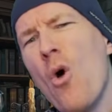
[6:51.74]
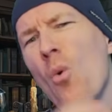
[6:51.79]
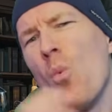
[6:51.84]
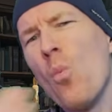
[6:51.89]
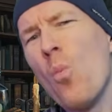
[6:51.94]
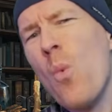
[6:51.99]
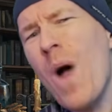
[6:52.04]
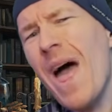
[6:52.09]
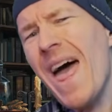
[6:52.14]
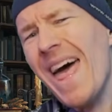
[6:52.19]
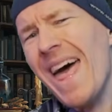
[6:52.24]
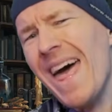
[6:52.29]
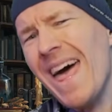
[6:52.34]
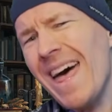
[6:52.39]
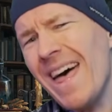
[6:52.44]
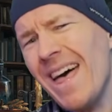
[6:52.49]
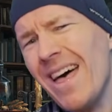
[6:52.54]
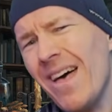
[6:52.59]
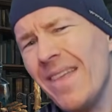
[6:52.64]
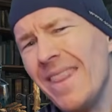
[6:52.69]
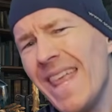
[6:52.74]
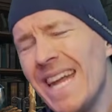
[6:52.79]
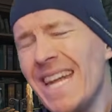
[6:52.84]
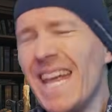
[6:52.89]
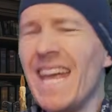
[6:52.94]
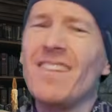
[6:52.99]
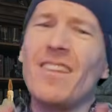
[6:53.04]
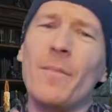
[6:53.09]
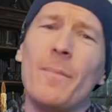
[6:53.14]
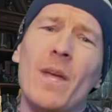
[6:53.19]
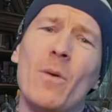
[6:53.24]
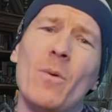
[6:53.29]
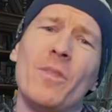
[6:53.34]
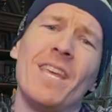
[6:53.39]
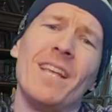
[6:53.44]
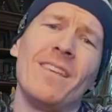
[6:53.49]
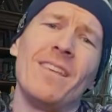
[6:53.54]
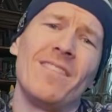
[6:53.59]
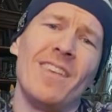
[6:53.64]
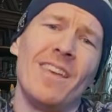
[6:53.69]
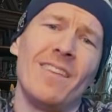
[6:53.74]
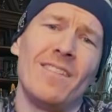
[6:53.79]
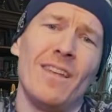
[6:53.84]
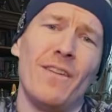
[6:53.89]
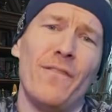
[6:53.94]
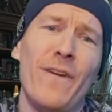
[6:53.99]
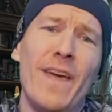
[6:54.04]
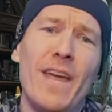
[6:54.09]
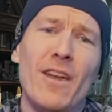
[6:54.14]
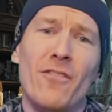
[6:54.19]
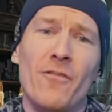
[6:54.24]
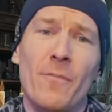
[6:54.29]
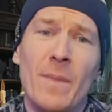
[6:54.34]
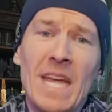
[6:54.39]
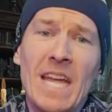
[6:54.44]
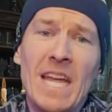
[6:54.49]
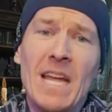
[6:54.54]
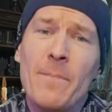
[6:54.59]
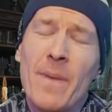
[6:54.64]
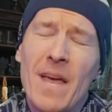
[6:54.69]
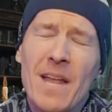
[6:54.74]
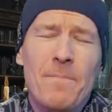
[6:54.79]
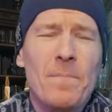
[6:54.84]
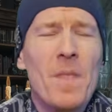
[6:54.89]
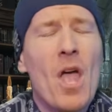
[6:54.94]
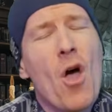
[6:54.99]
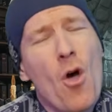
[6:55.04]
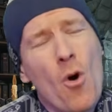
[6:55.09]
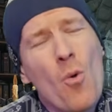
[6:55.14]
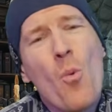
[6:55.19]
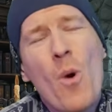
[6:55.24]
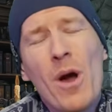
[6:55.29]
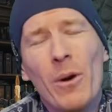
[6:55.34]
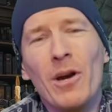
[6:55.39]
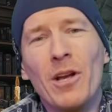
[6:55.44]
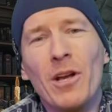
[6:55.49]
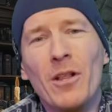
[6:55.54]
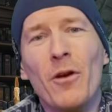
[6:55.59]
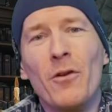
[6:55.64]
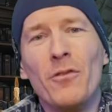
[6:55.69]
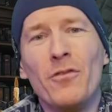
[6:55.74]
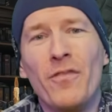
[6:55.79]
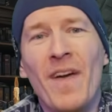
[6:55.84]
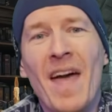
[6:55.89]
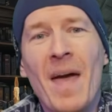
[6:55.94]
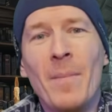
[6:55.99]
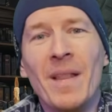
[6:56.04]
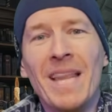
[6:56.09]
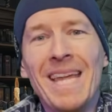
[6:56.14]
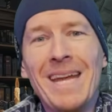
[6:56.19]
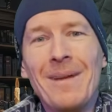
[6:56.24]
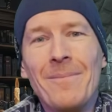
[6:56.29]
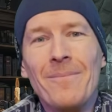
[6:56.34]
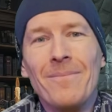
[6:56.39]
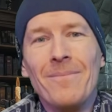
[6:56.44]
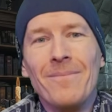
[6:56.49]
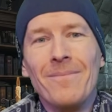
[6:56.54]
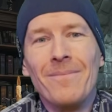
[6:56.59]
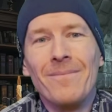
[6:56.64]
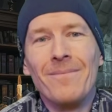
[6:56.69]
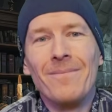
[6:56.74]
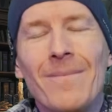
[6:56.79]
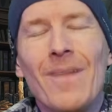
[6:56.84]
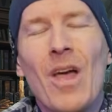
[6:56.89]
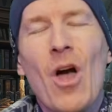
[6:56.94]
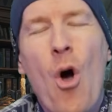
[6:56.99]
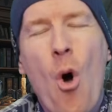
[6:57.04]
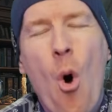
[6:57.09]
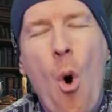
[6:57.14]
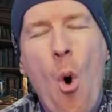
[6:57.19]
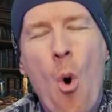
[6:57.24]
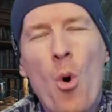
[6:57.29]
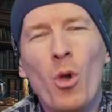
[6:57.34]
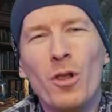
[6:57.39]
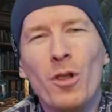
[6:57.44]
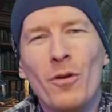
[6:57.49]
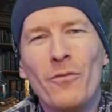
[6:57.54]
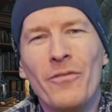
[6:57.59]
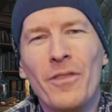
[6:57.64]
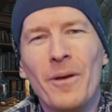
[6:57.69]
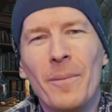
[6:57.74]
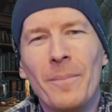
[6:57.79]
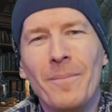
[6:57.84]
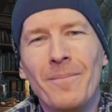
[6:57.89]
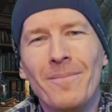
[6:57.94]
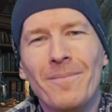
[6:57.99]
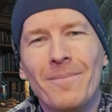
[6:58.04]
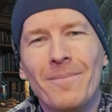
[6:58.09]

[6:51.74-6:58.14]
Well, they need to be within 60 feet of me, but we're a close family. All of them.